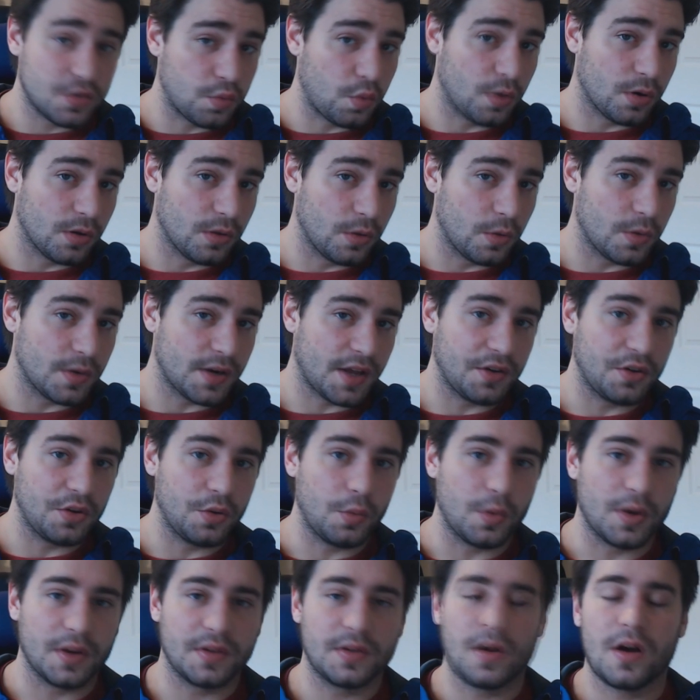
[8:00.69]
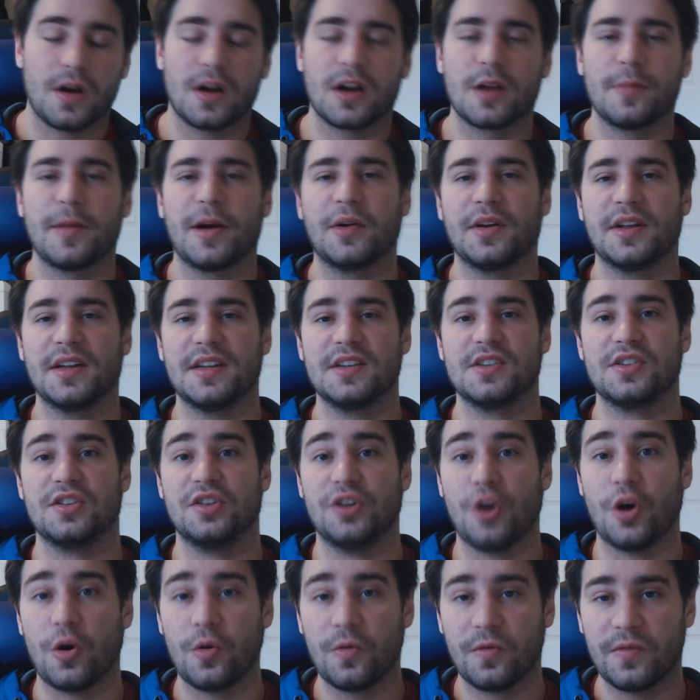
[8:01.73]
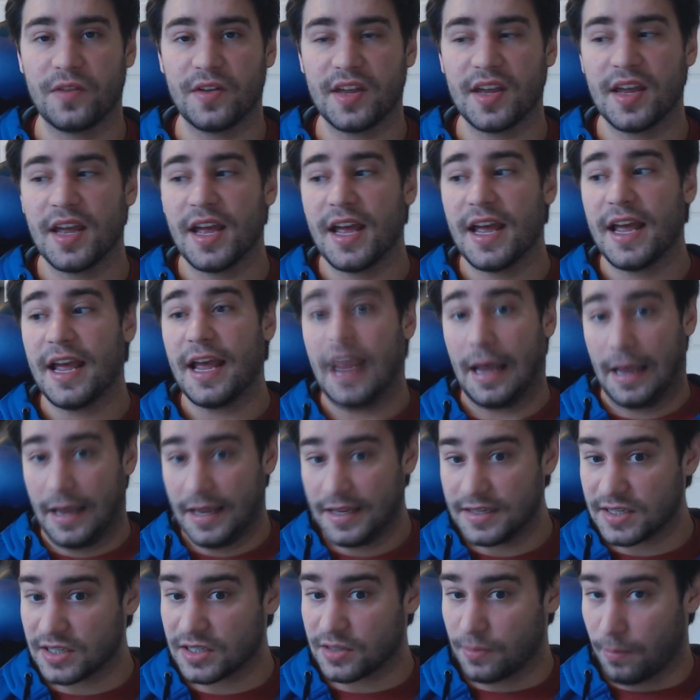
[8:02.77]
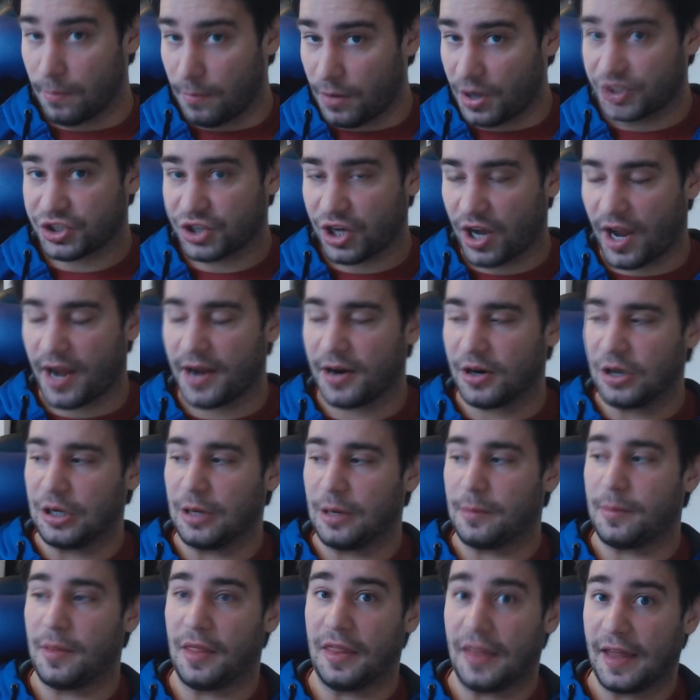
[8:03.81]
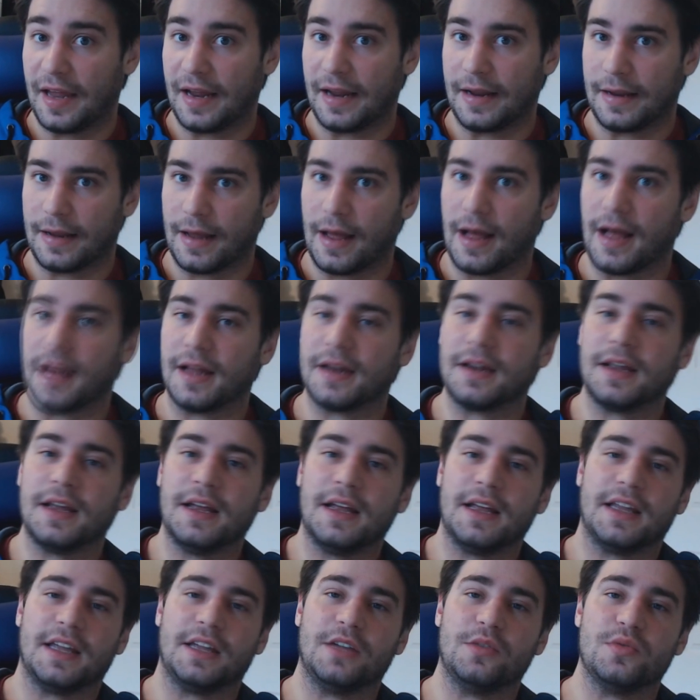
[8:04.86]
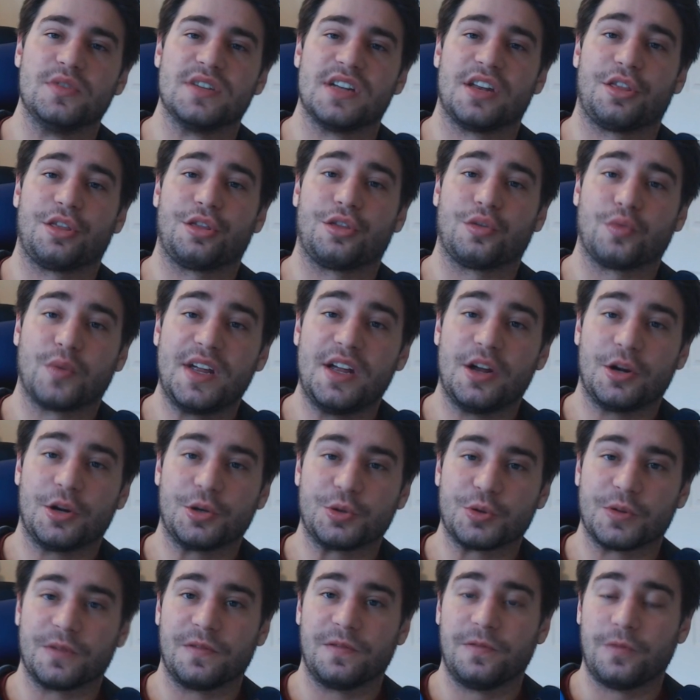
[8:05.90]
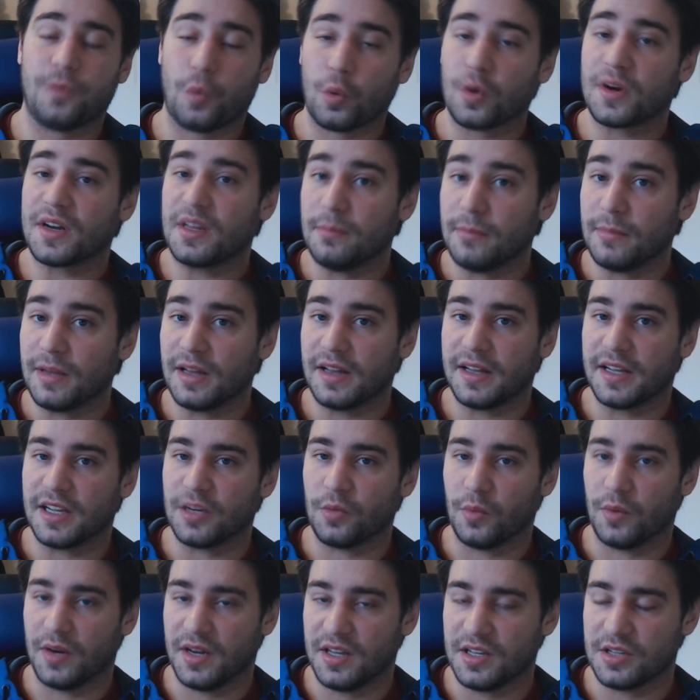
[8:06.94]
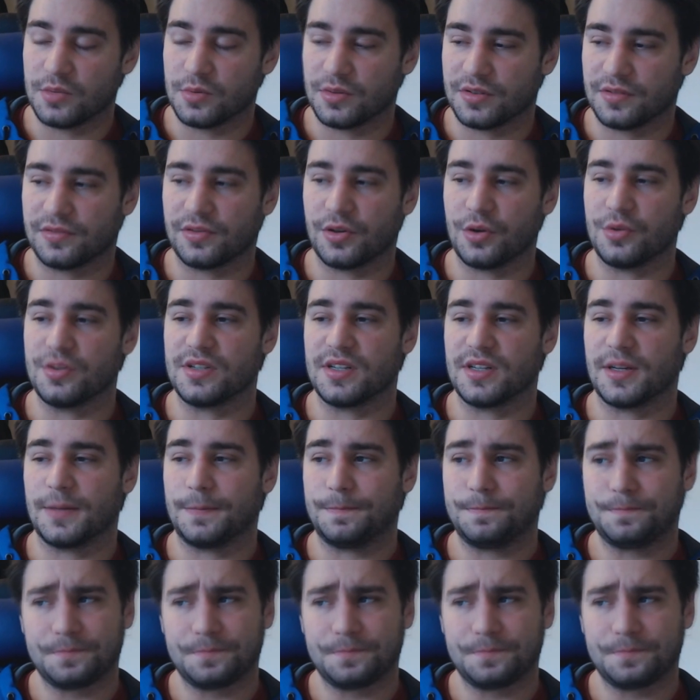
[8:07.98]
warlord I do want to talk about is Dofi. His is much higher up, thank God. He was at 340 million when his was frozen,